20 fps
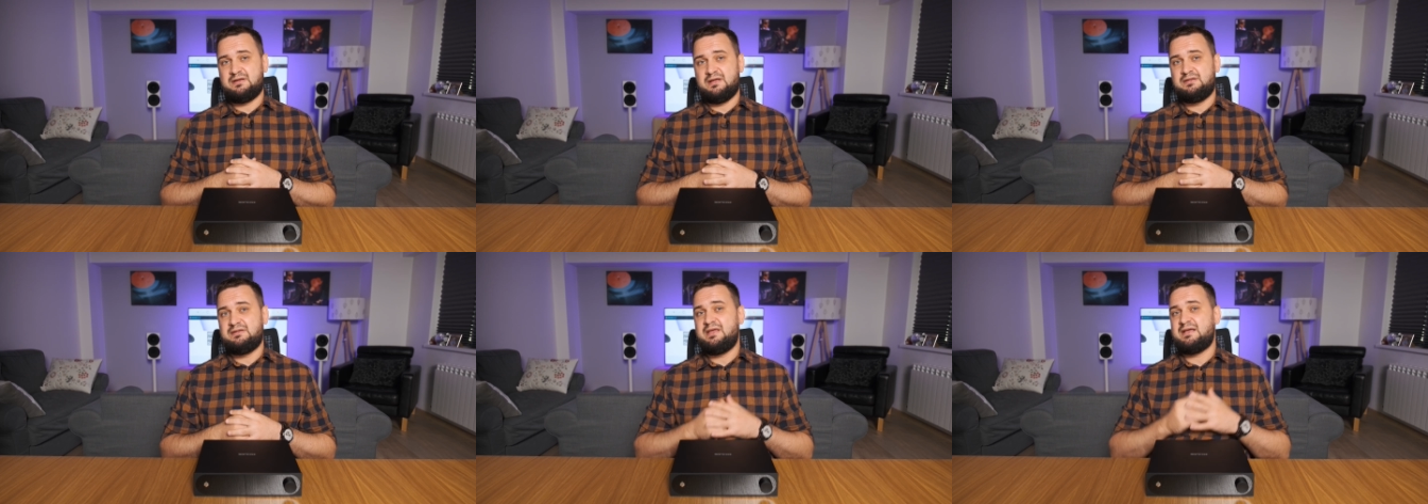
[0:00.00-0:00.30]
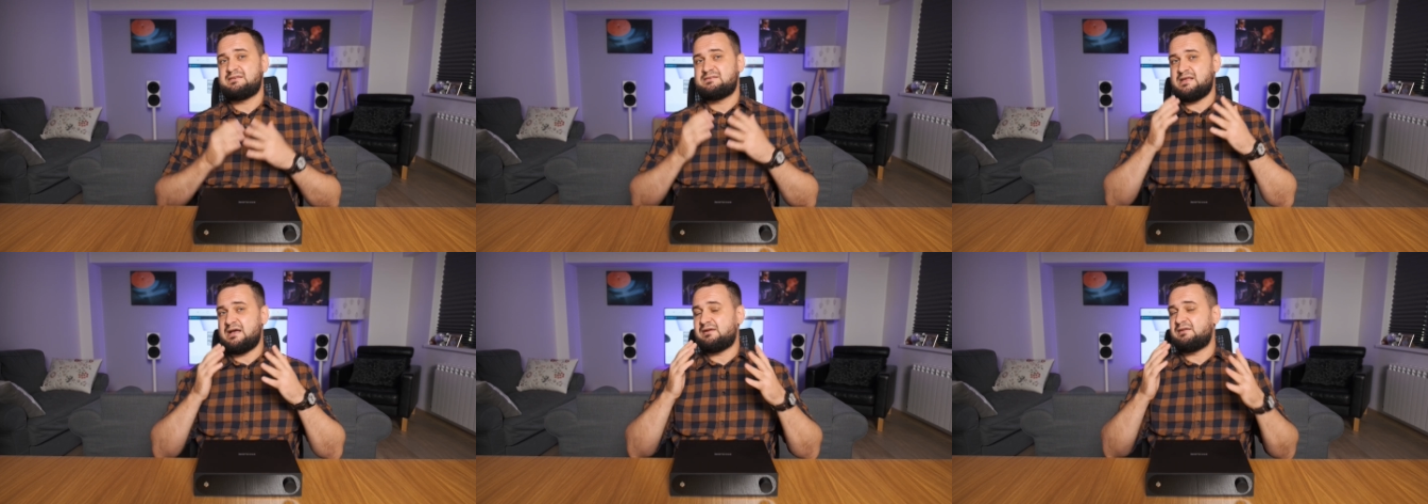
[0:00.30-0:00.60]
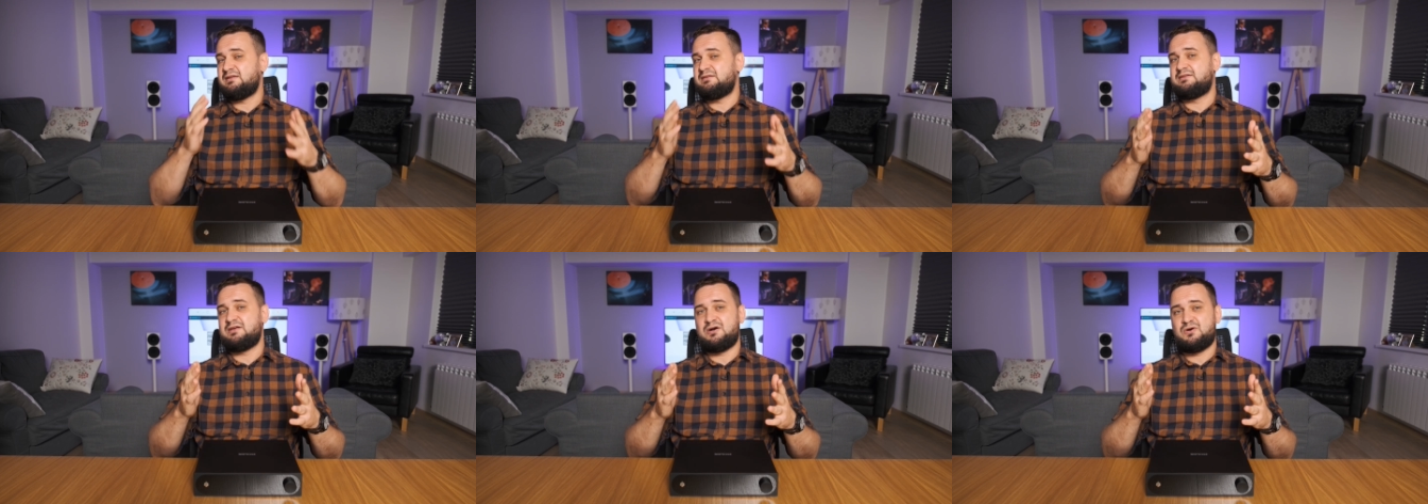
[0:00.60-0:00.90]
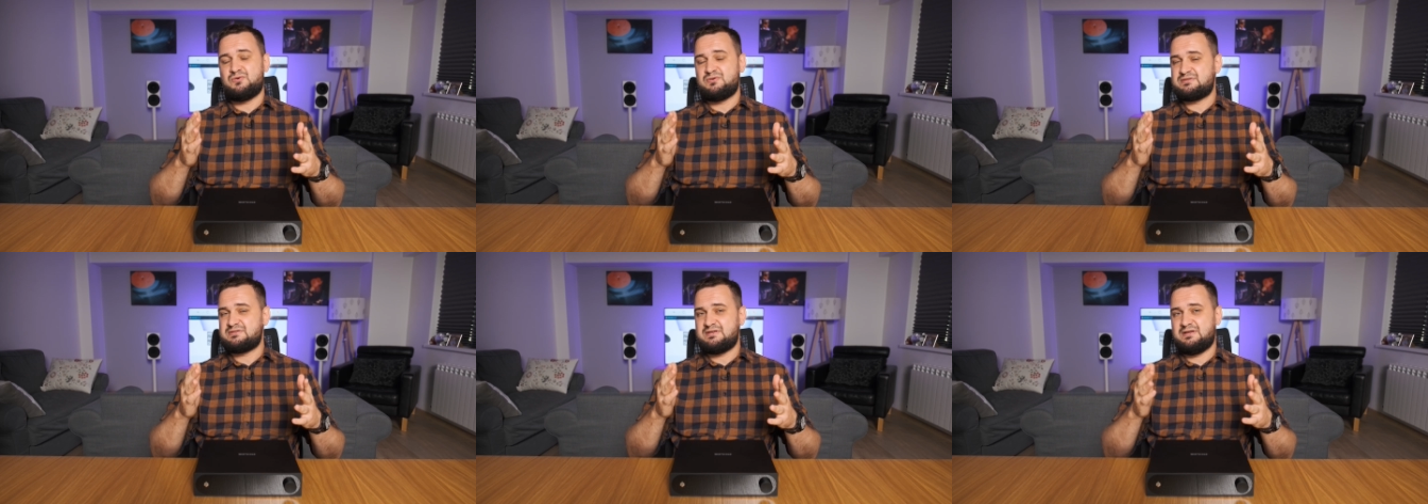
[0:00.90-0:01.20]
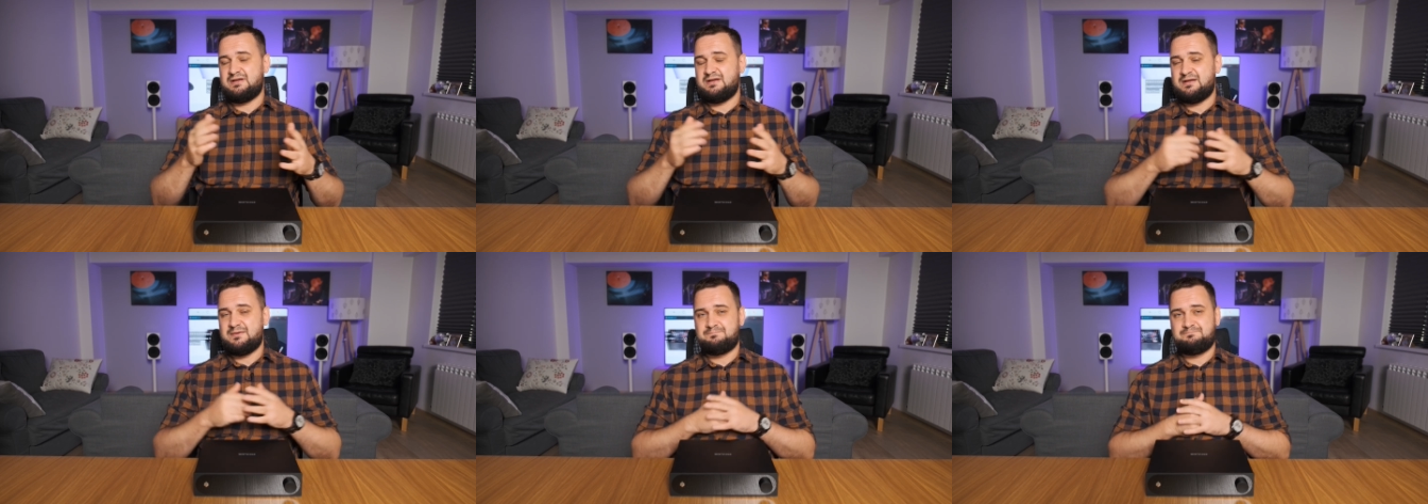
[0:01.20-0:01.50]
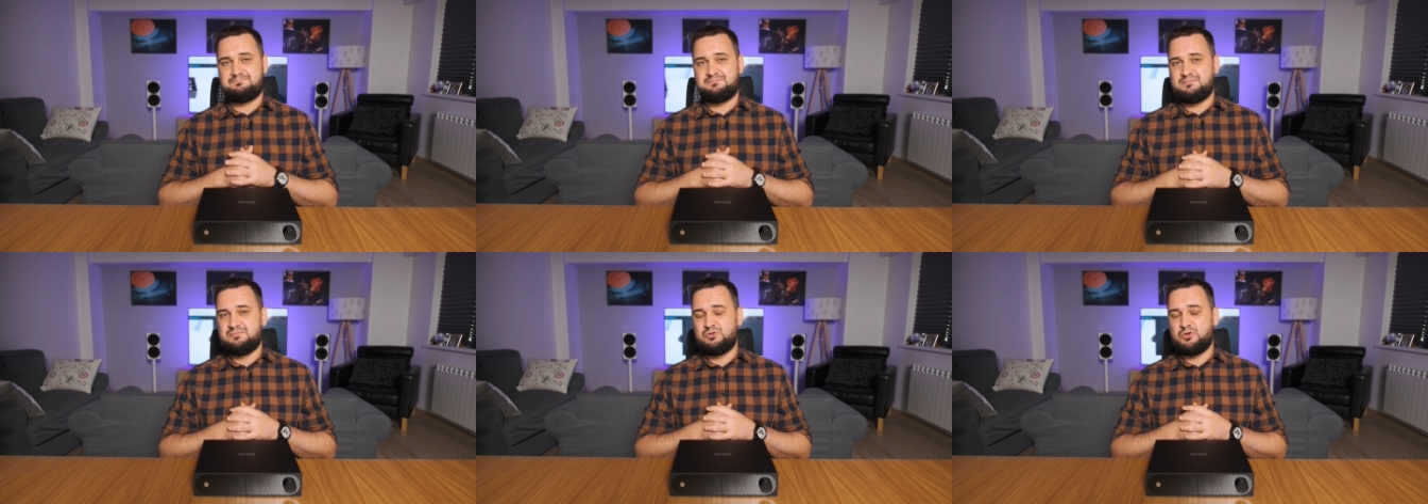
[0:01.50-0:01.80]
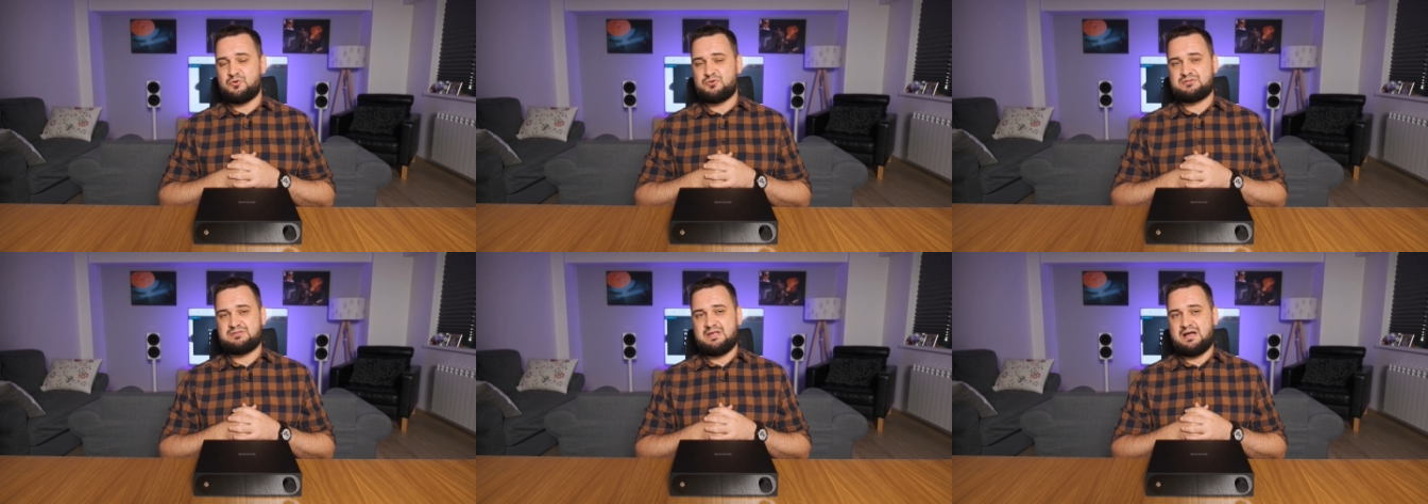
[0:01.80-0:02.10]
and exactly those
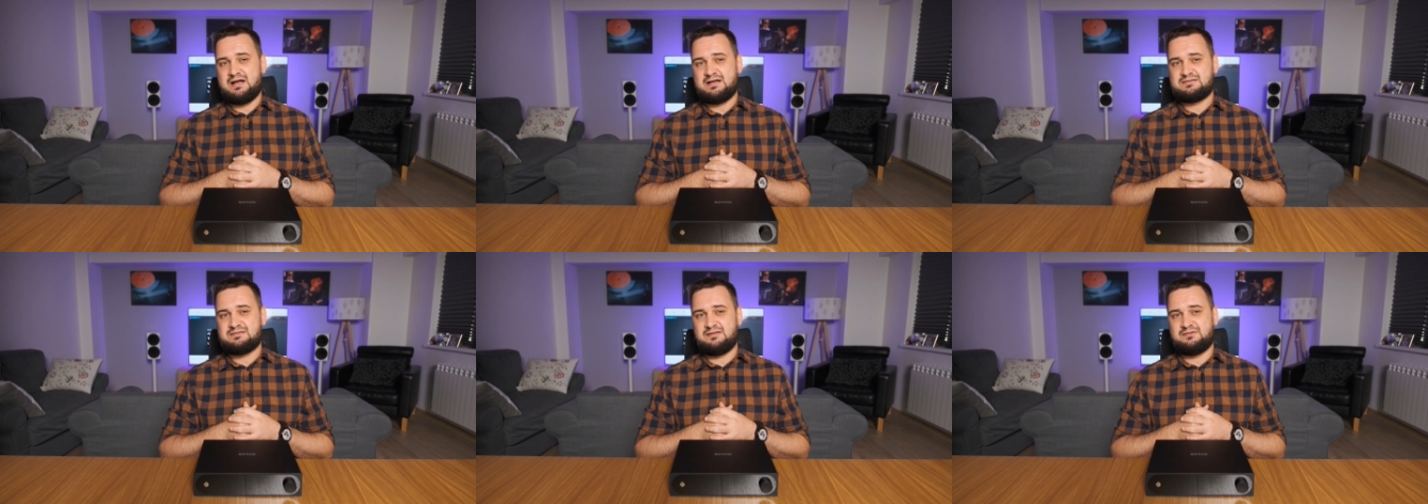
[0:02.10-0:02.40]
DACs